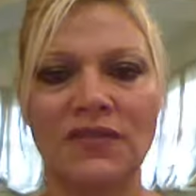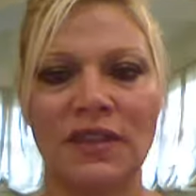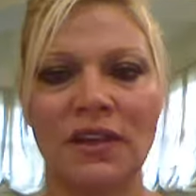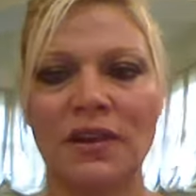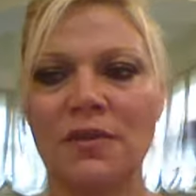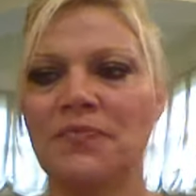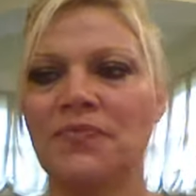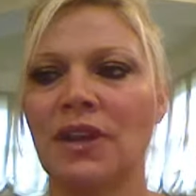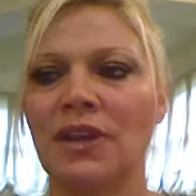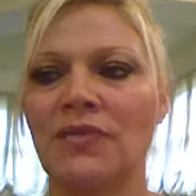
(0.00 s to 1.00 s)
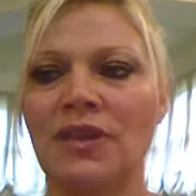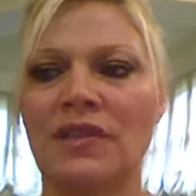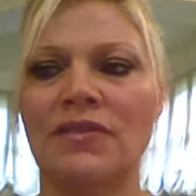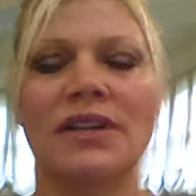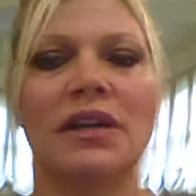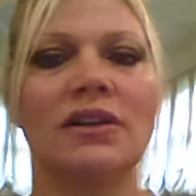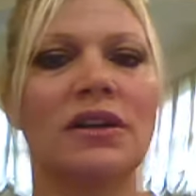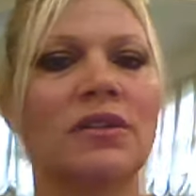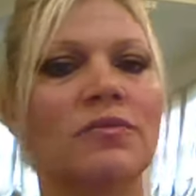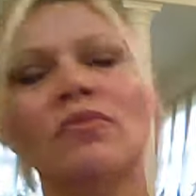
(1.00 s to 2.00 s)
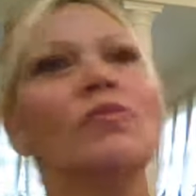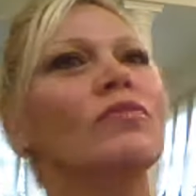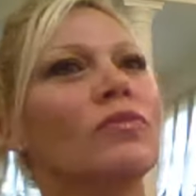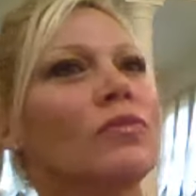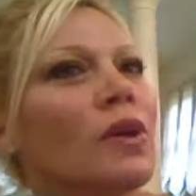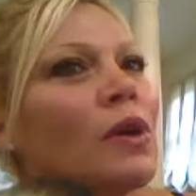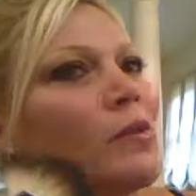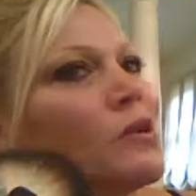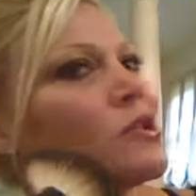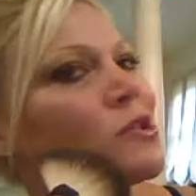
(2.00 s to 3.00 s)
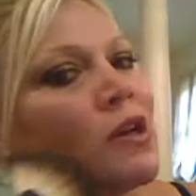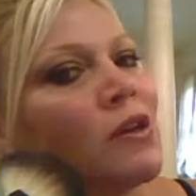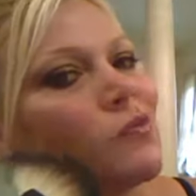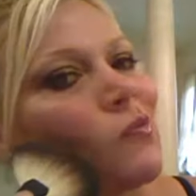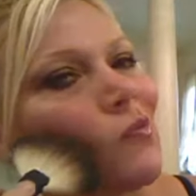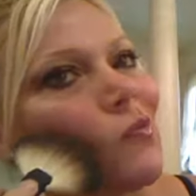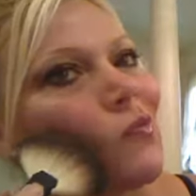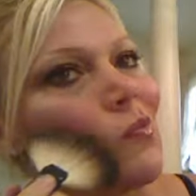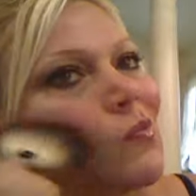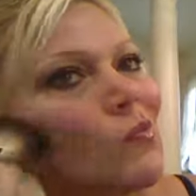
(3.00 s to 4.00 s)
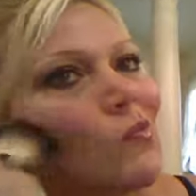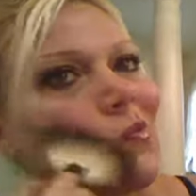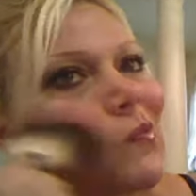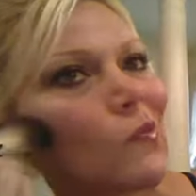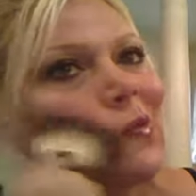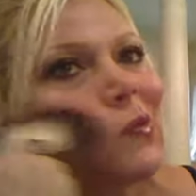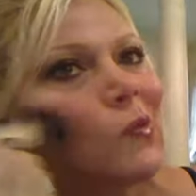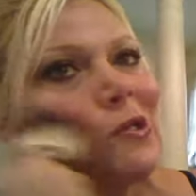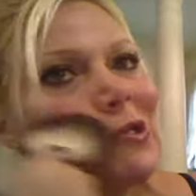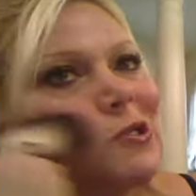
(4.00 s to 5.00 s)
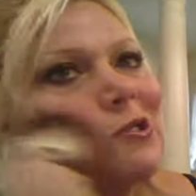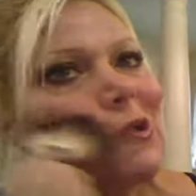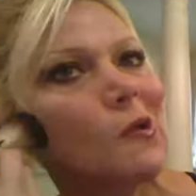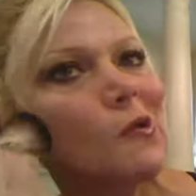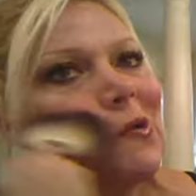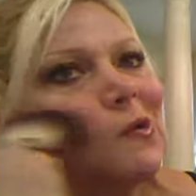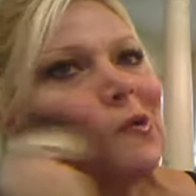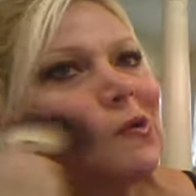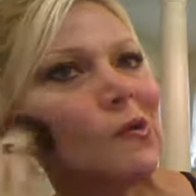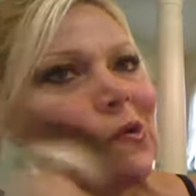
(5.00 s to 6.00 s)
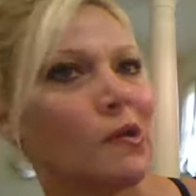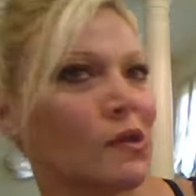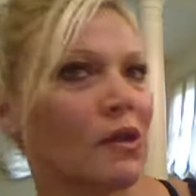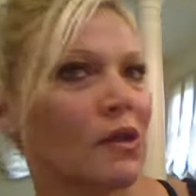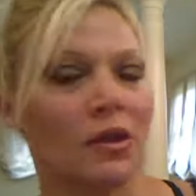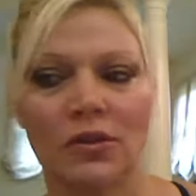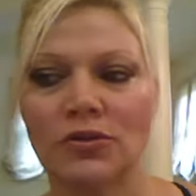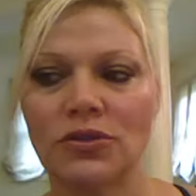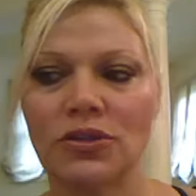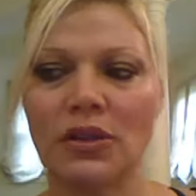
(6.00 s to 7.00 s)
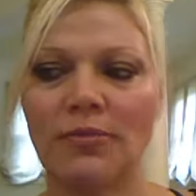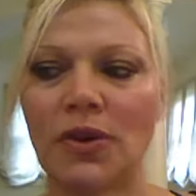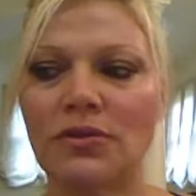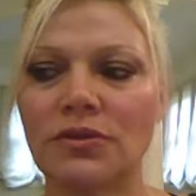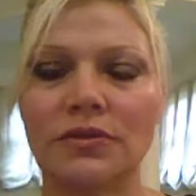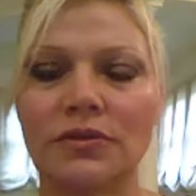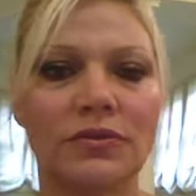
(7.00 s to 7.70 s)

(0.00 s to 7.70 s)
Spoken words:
video for the everyday look? And I'm going to just kind of root chisel those cheekbones.